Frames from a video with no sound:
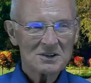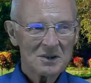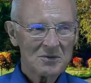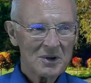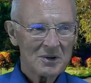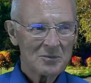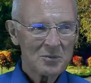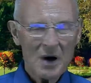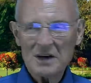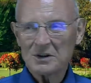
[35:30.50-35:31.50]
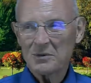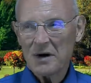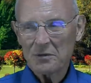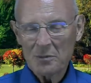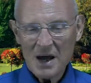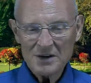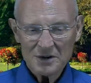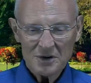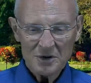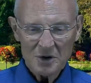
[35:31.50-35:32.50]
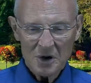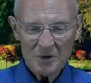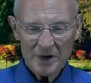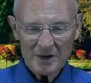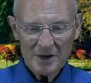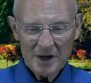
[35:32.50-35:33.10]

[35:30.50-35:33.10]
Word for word: of the Protestant Reformation, you know that